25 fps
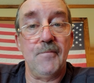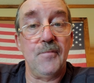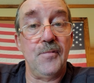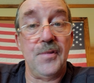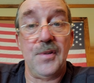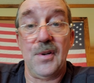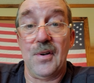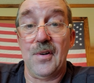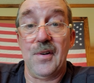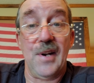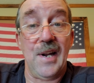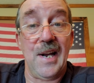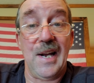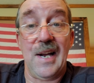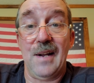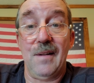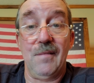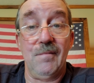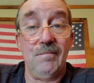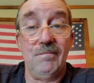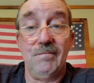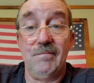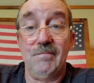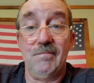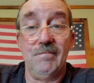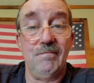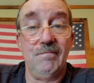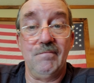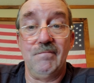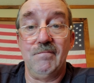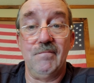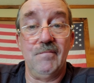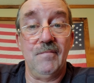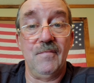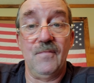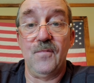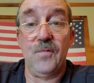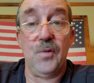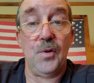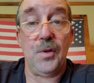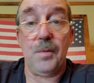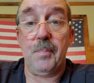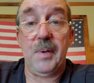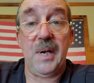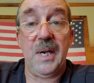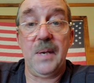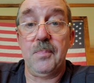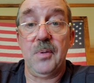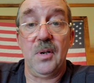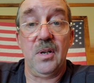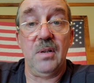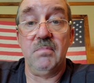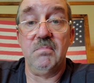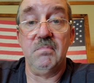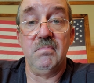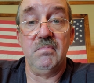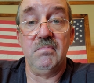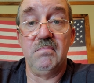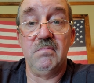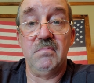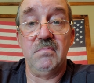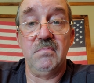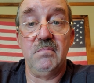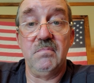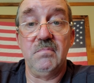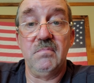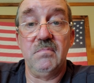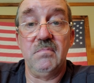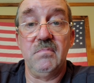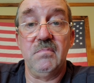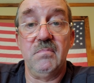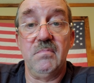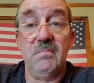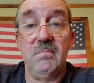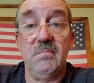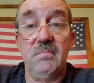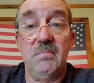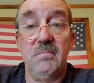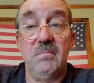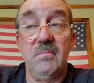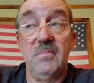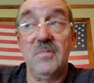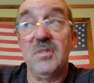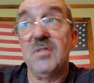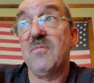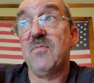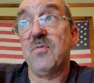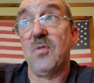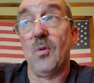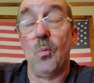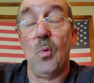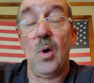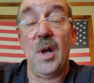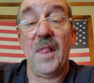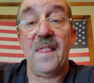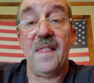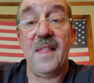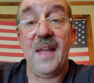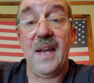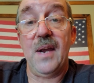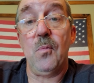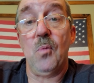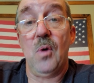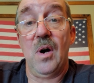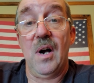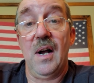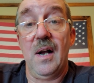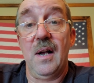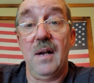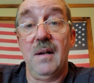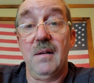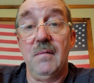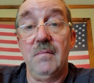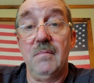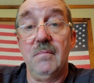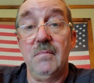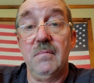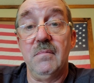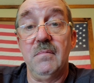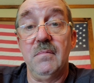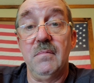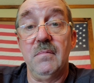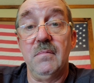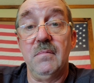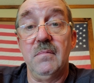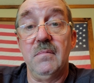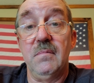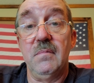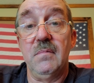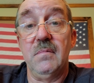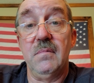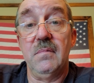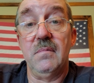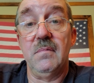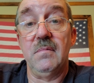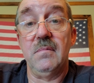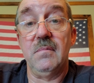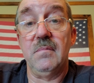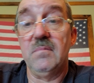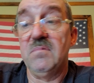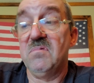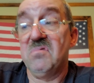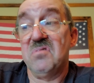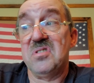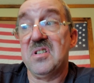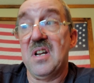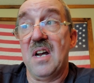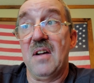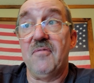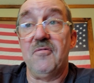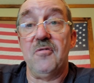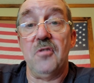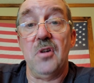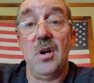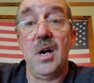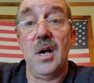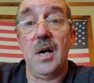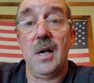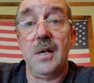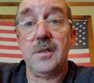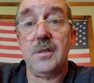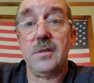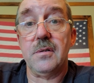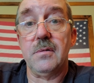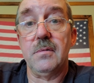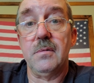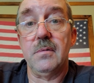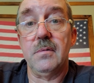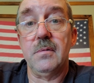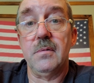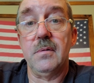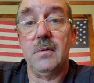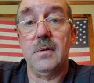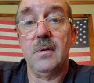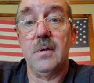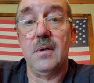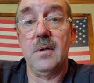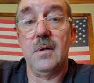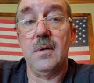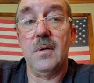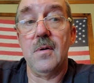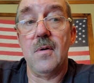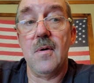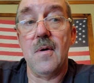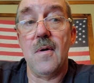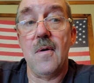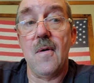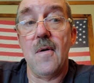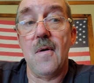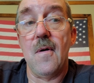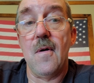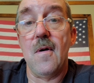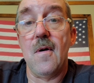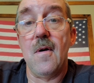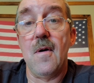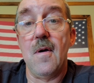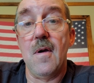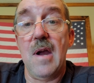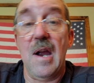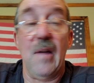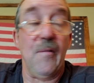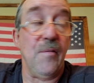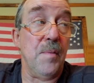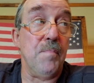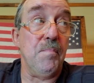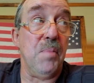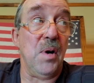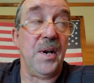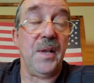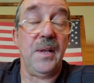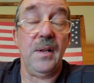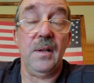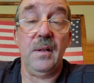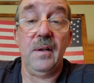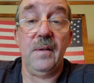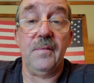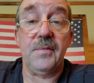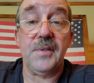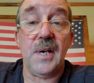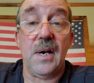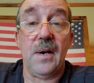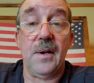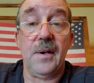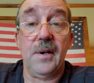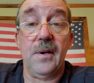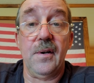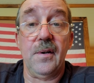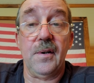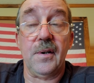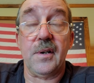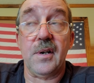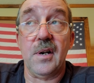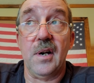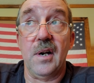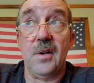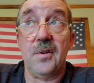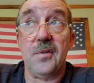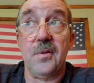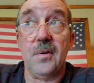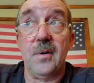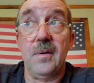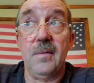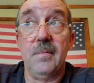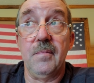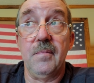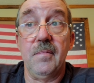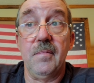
They're not for the people. It's for what they want. It's not for us. Everybody that lives out here in the country,